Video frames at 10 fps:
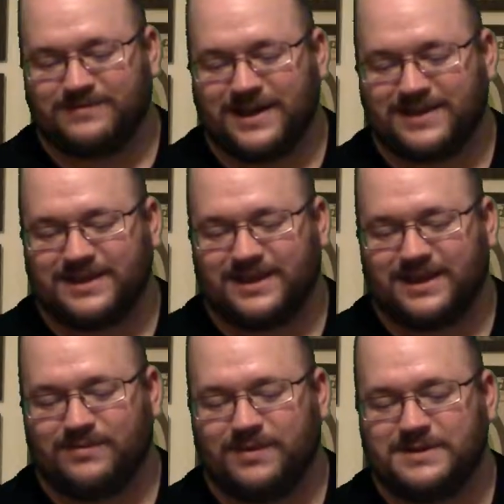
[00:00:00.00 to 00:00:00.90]
got
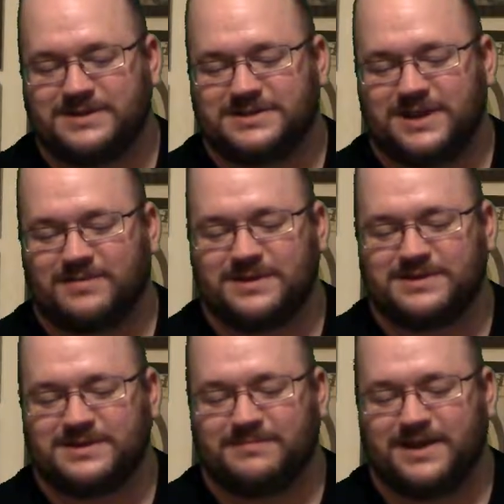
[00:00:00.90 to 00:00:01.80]
the Women's
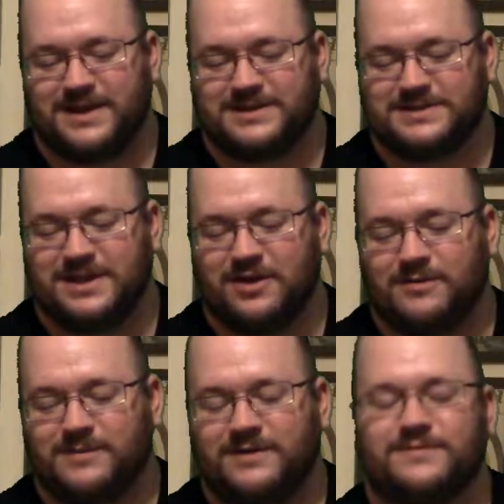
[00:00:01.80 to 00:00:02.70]
Championship match,
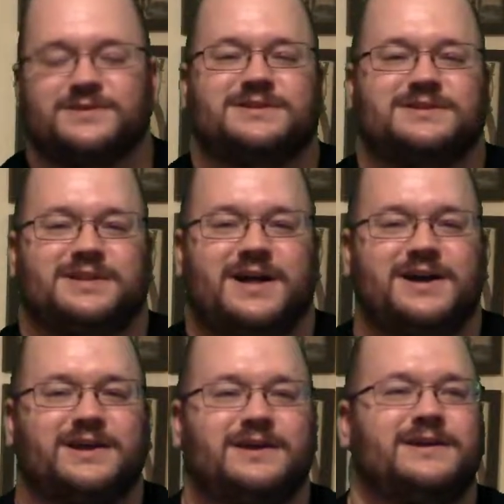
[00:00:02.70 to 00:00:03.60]
Naomi versus
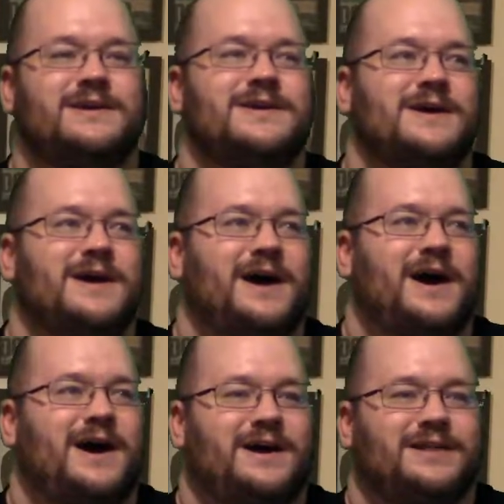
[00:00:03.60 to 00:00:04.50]
Lana.
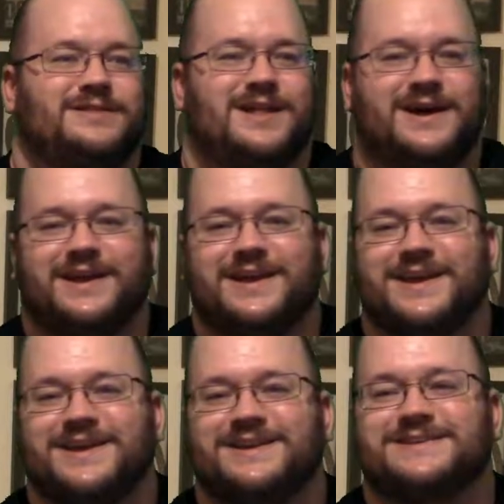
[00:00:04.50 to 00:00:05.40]
Lana
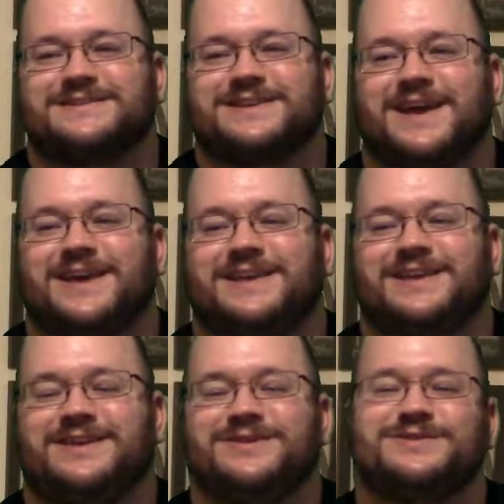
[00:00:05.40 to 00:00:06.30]
is a
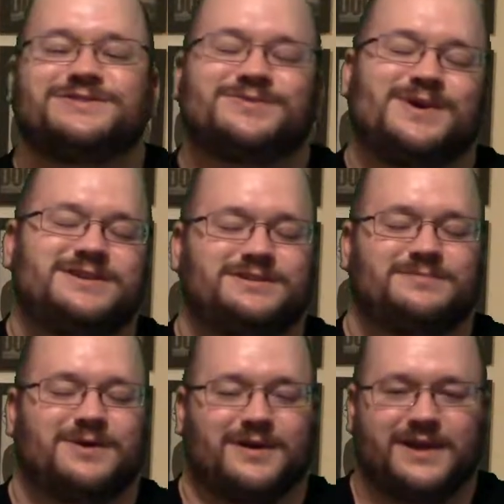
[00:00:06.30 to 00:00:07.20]
huge question
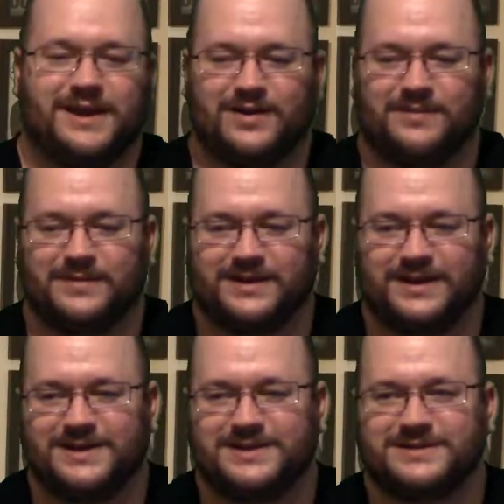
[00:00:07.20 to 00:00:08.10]
mark here,
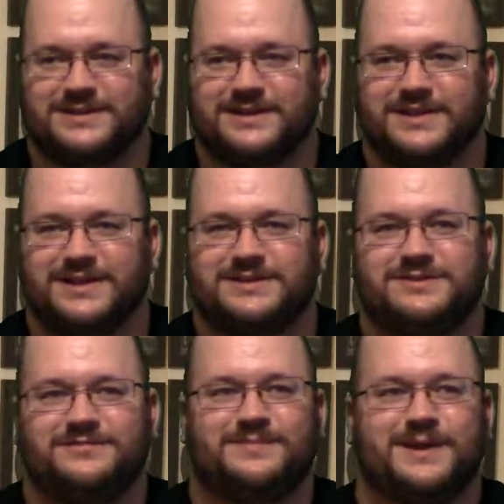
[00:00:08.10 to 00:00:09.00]
because unless
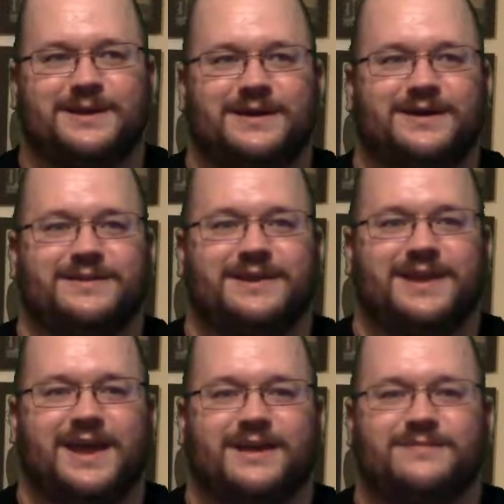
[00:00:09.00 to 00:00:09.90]
you've been on the
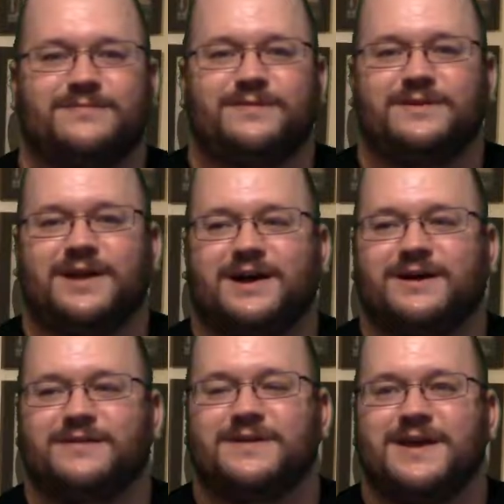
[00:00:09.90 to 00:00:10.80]
handful of